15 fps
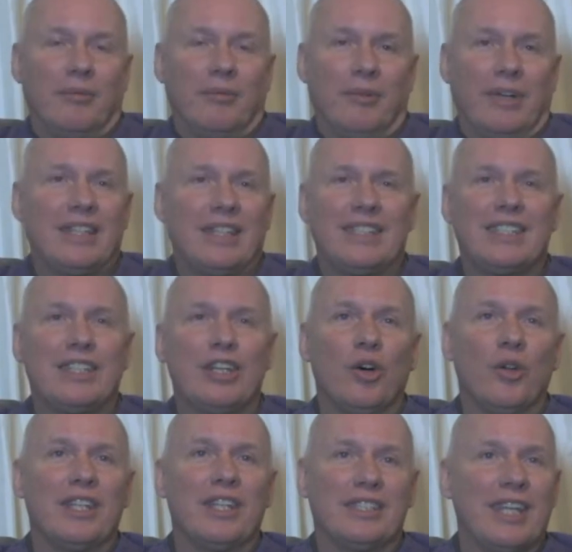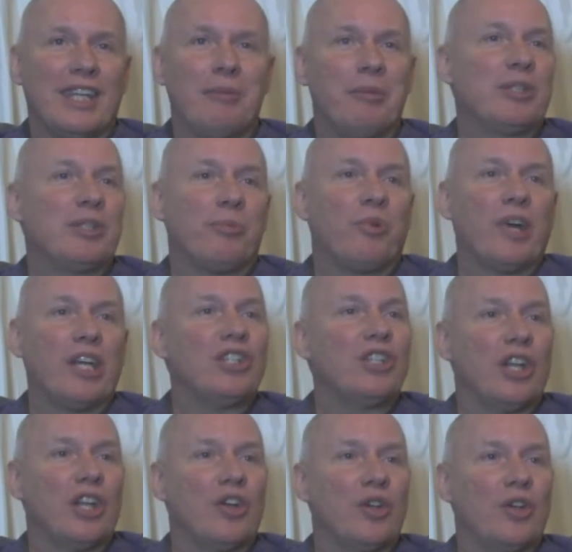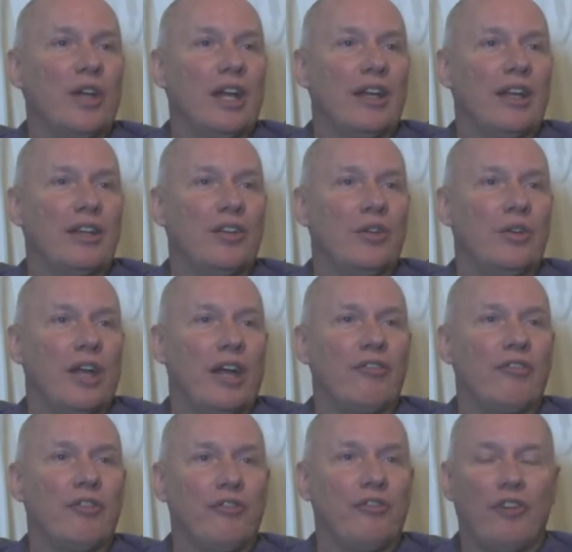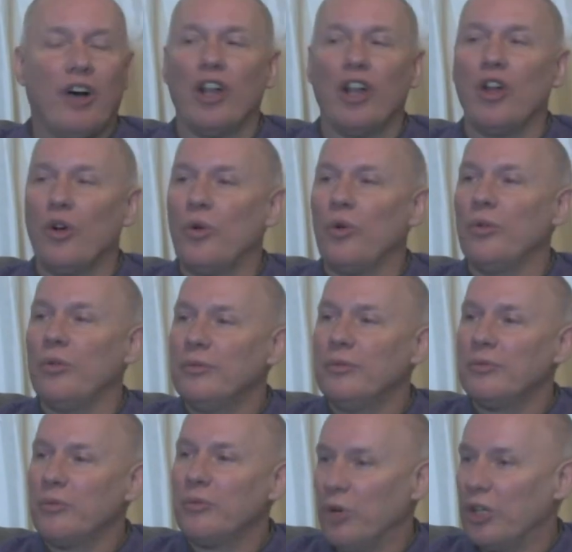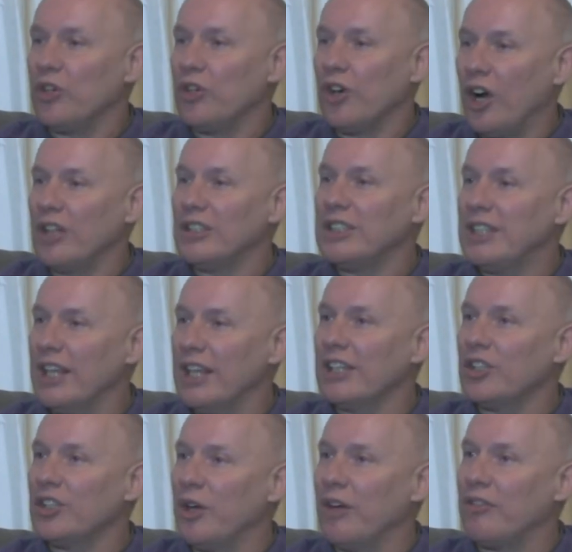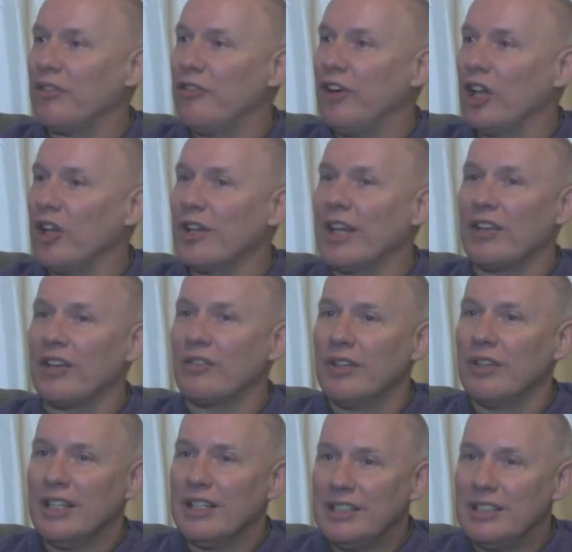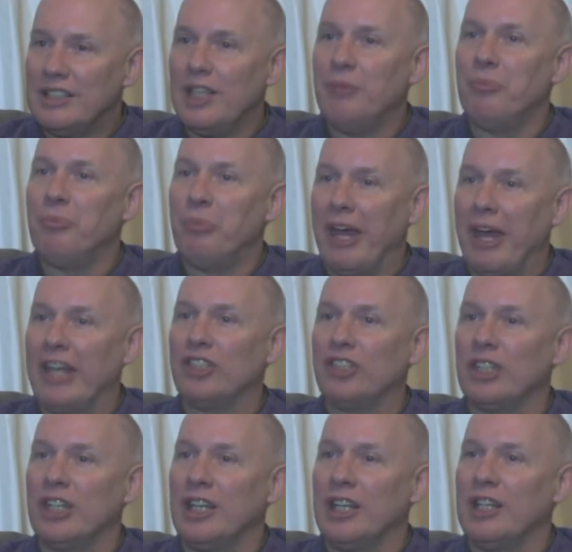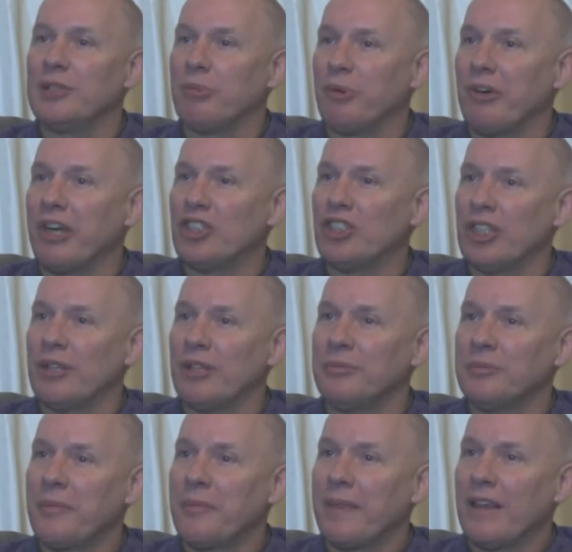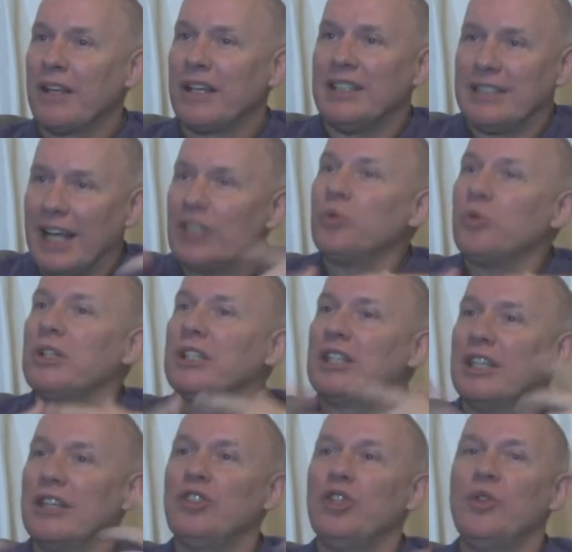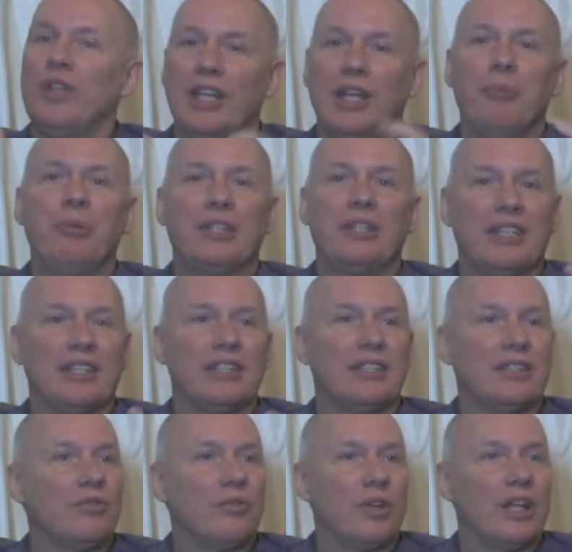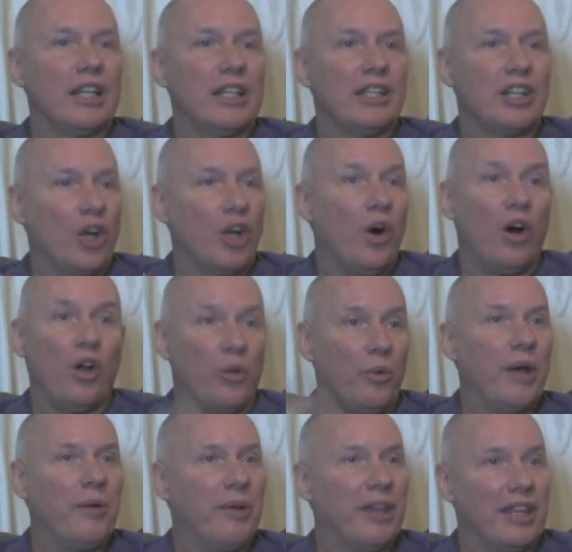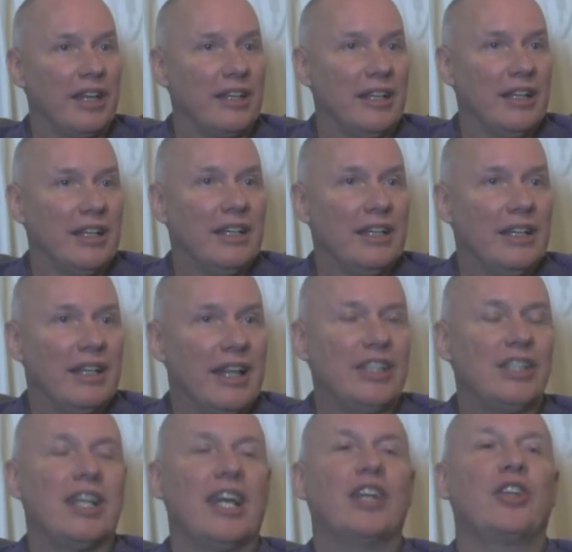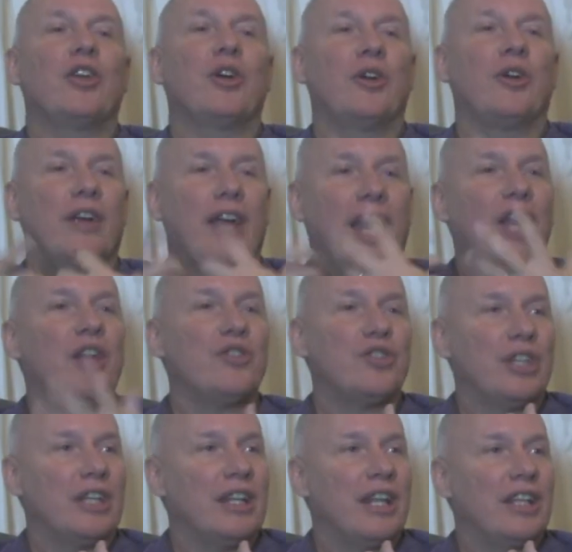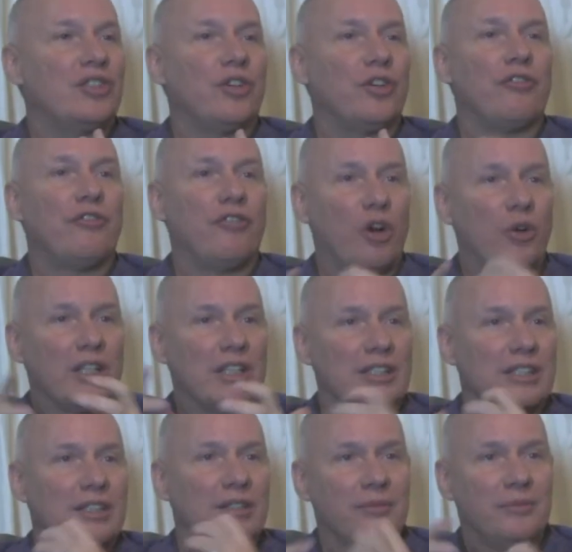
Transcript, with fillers: It's still the same inspiration, though. You have to follow what your heart's telling you. You have to follow that deep passion and inspiration, because that's what gives you the impetus really to go all the way with it. That's like your energy, that's your focus,